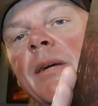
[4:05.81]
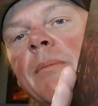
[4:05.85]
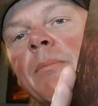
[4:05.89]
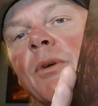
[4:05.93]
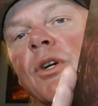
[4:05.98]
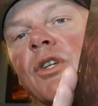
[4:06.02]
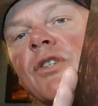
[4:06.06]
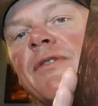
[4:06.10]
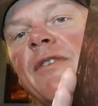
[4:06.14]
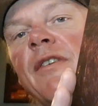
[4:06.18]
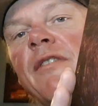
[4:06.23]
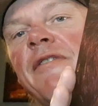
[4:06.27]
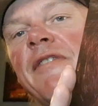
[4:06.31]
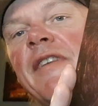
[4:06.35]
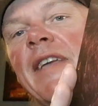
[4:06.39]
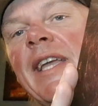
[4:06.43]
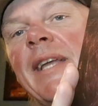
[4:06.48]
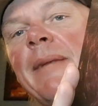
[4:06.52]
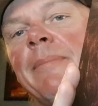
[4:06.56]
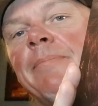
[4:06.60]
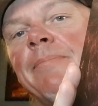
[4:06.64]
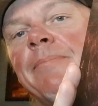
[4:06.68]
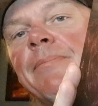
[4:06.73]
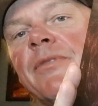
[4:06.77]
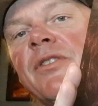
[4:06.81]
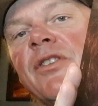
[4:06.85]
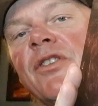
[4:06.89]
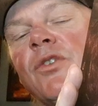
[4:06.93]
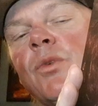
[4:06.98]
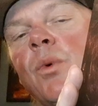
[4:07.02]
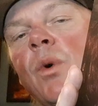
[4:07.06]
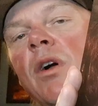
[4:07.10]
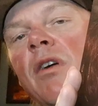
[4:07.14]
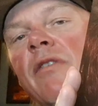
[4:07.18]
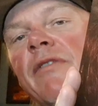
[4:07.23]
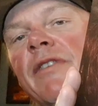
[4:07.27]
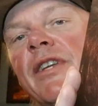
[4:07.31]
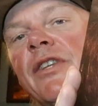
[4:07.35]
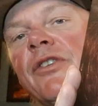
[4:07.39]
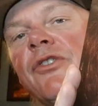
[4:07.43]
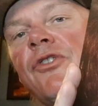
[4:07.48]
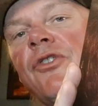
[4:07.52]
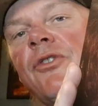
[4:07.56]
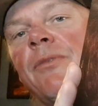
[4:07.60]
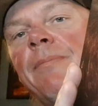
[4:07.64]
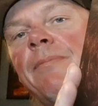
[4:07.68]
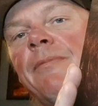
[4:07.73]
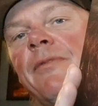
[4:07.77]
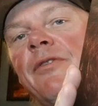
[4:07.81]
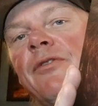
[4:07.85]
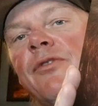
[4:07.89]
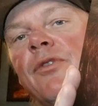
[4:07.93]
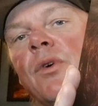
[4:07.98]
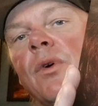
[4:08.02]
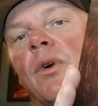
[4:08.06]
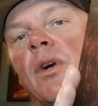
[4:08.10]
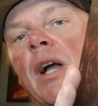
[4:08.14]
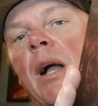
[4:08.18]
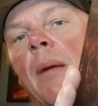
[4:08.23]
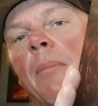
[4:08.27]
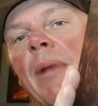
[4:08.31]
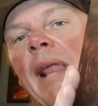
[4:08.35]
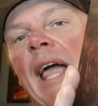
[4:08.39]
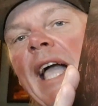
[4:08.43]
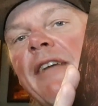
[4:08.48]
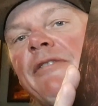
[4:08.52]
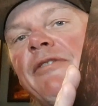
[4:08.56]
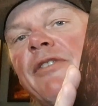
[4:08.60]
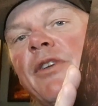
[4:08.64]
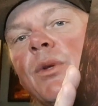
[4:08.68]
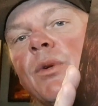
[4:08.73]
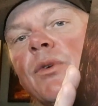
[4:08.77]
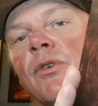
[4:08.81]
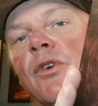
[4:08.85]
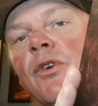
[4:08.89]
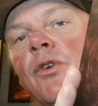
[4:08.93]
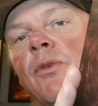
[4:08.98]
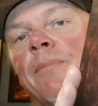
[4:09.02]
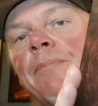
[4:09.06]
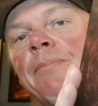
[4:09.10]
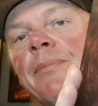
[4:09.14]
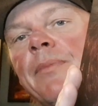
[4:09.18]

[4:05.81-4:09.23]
Mercyful Fate. It's a 12-inch for Black Funeral.